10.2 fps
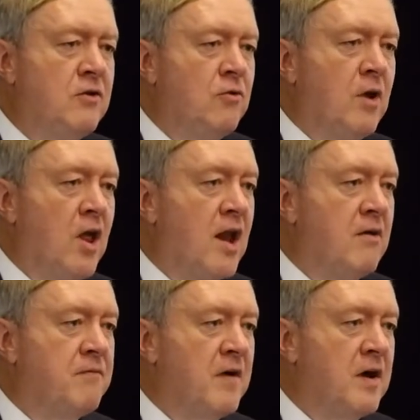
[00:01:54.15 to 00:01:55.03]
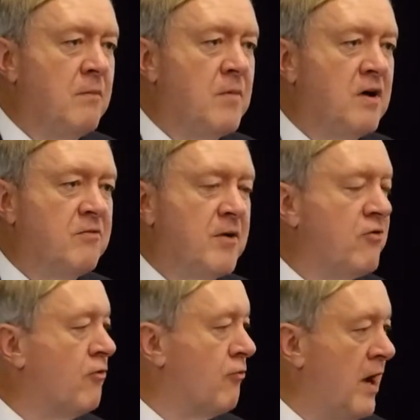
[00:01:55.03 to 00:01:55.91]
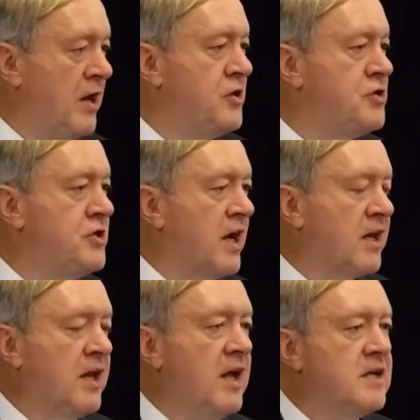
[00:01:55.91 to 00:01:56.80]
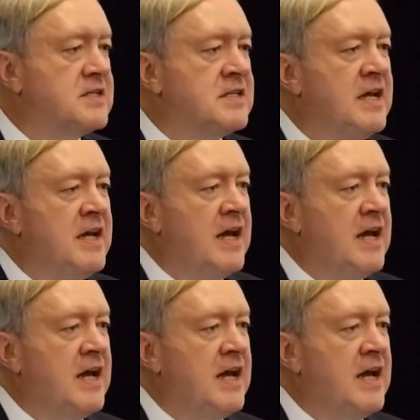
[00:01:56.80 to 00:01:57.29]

do a lot of special drainage techniques,